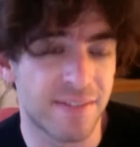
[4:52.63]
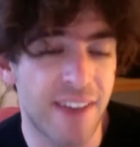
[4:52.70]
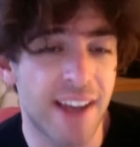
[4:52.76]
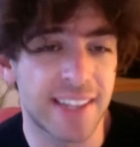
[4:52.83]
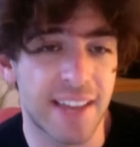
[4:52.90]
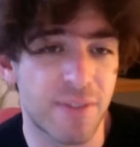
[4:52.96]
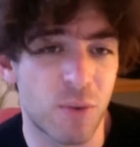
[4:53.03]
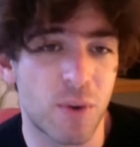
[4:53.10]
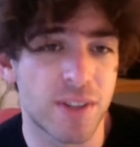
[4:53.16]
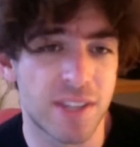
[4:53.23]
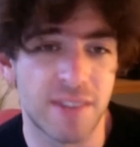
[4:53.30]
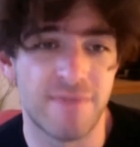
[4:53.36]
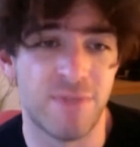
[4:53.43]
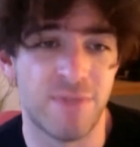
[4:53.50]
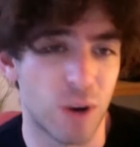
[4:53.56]
In fact,
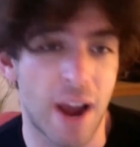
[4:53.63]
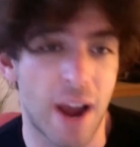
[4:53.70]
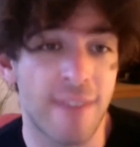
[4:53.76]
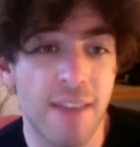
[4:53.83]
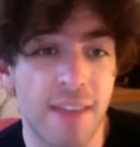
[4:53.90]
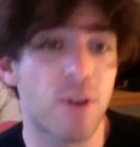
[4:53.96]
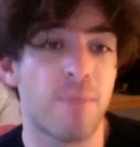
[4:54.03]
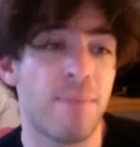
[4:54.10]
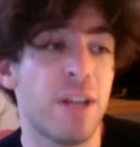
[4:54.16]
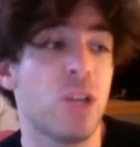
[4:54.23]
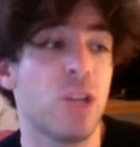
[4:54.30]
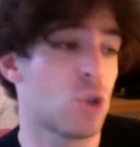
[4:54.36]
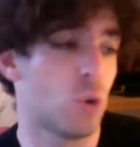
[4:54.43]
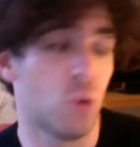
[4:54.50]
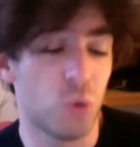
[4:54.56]
I've never
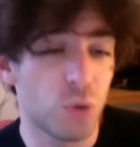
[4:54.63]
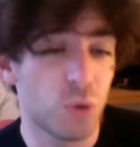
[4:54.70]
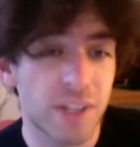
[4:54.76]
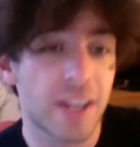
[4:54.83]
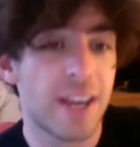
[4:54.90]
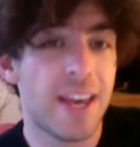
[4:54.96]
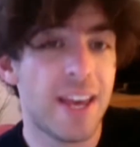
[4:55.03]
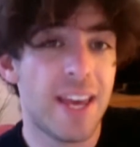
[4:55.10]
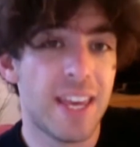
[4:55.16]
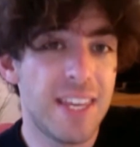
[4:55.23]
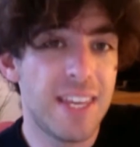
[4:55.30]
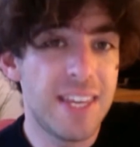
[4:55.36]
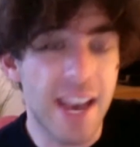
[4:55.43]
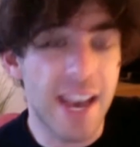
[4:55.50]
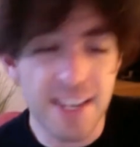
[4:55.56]
been told
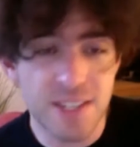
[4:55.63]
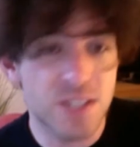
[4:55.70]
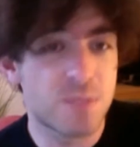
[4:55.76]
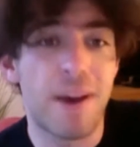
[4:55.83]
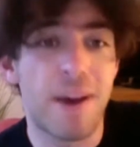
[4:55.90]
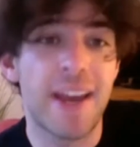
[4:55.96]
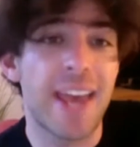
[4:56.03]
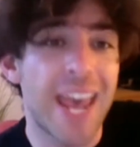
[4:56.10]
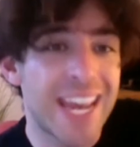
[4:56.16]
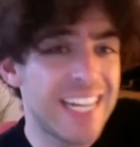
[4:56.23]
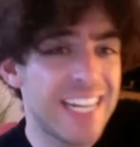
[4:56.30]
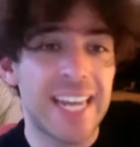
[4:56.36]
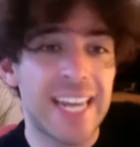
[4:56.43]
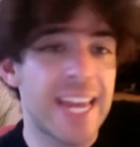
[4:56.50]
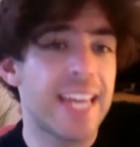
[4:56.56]
yes by
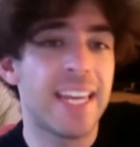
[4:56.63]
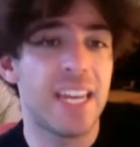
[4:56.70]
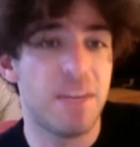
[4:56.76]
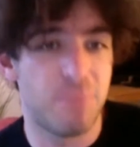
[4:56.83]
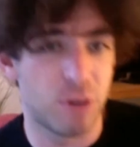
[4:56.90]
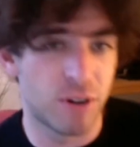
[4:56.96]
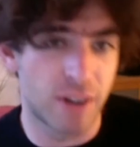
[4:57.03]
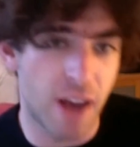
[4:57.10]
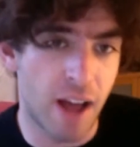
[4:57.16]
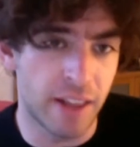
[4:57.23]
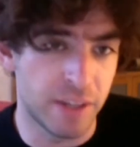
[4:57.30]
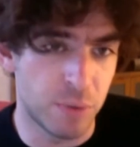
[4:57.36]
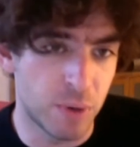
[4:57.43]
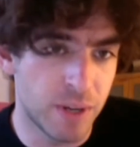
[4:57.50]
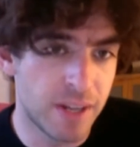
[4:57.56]
any gatekeeper in
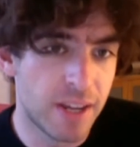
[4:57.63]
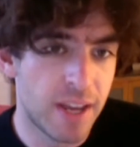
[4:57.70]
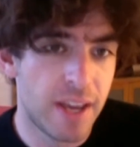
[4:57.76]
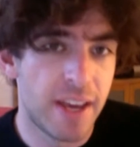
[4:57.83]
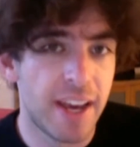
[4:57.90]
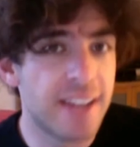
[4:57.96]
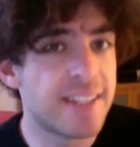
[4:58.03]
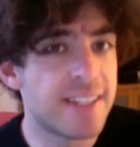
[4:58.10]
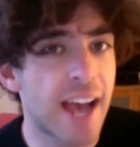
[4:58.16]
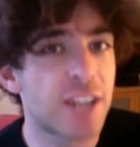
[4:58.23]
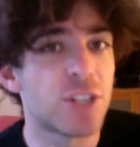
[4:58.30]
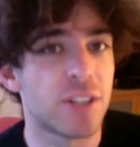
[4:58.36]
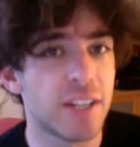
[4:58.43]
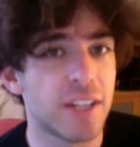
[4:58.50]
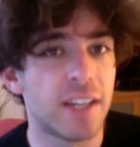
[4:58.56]
Hollywood. It's
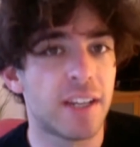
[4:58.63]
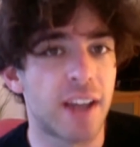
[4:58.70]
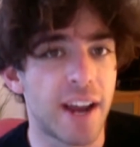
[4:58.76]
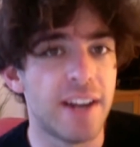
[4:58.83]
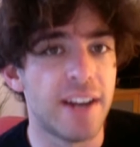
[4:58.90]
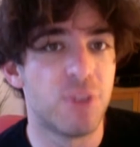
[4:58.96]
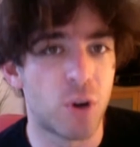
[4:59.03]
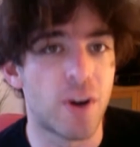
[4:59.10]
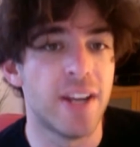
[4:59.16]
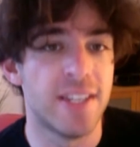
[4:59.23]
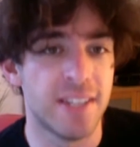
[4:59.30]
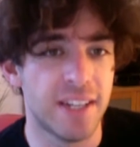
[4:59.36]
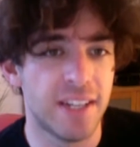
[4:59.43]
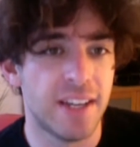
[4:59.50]
actually kind of crazy.